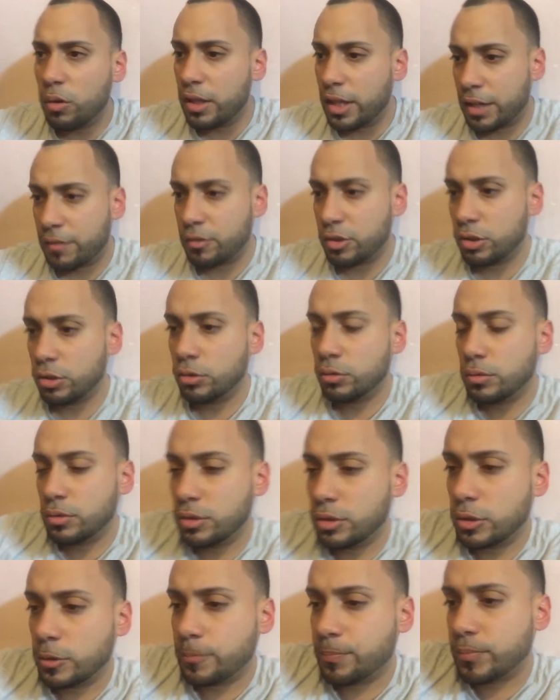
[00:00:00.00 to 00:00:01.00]
life, no, you
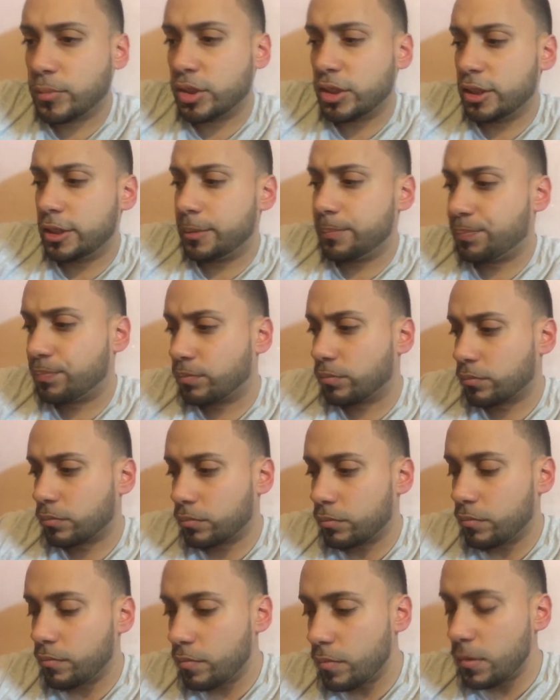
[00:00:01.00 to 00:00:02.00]
know what I'm saying?
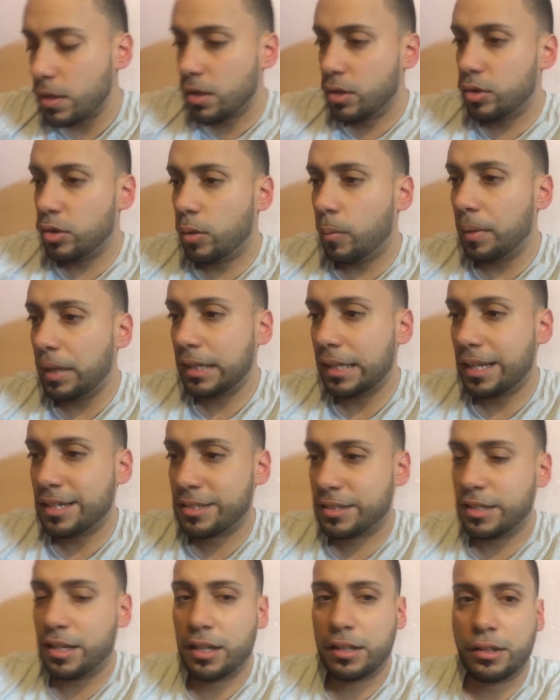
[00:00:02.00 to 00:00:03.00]
Nobody
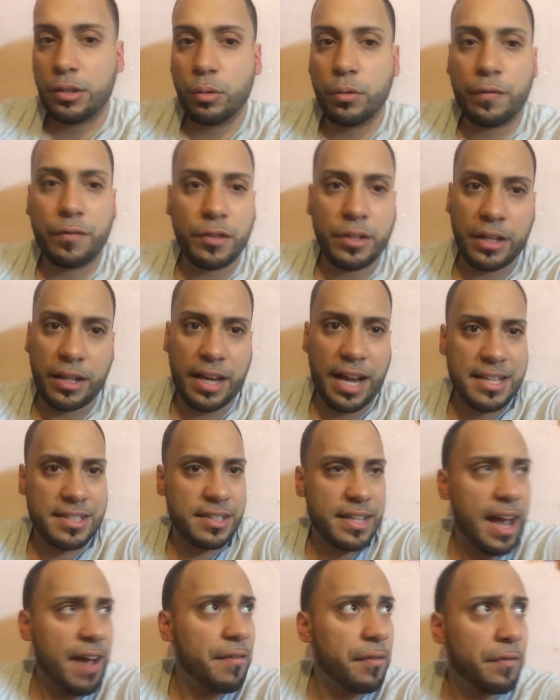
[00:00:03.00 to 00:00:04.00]
that's not no that
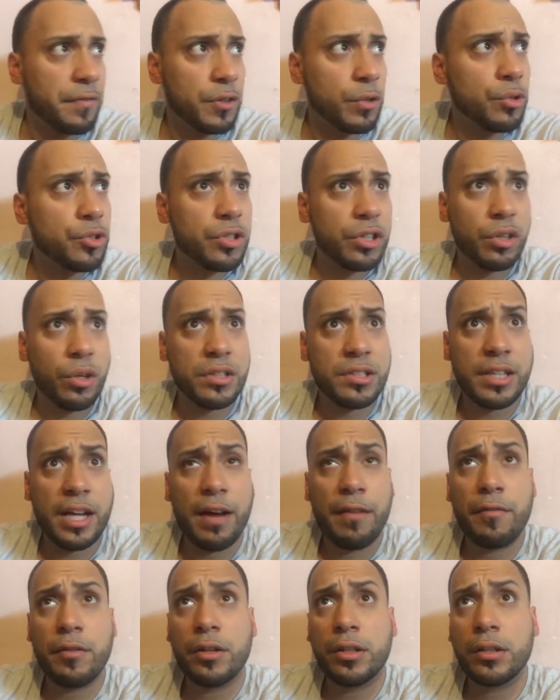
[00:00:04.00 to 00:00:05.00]
hasn't have a future, doesn't
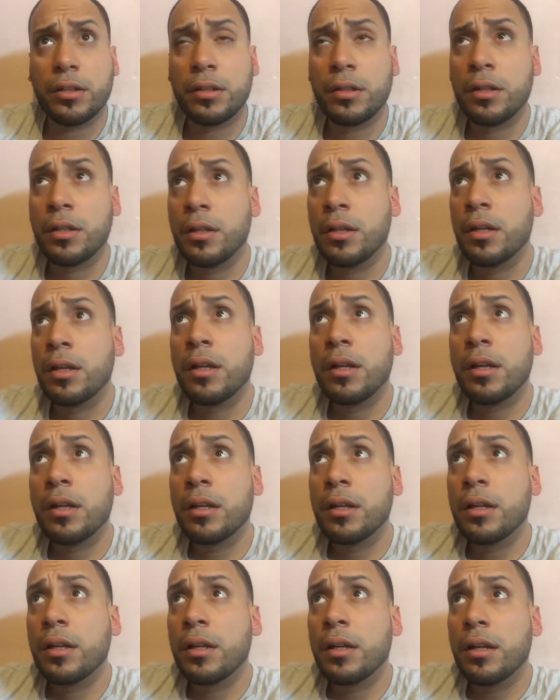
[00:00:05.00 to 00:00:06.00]
have a
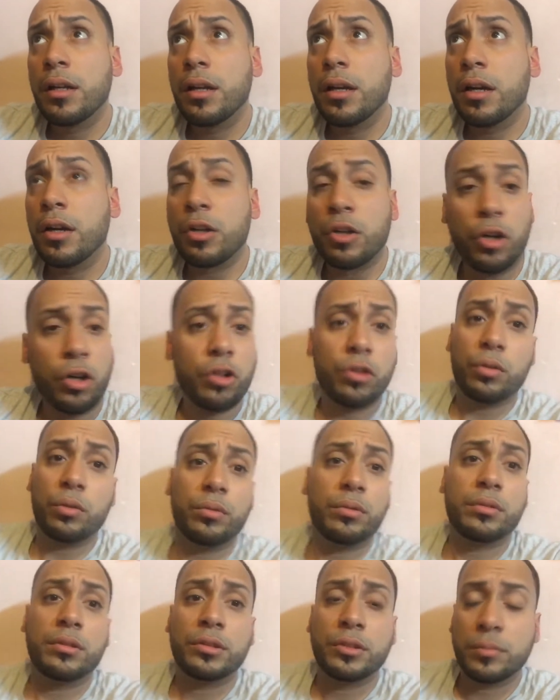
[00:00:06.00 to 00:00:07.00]
a goal.
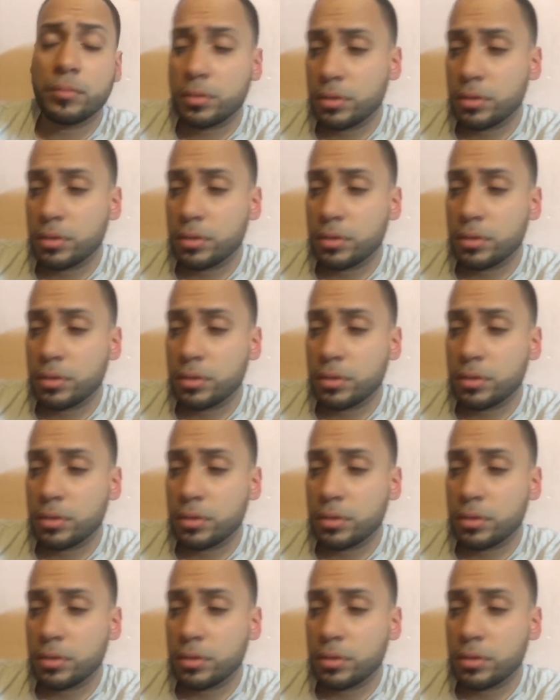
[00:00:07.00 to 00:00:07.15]
You know what I'm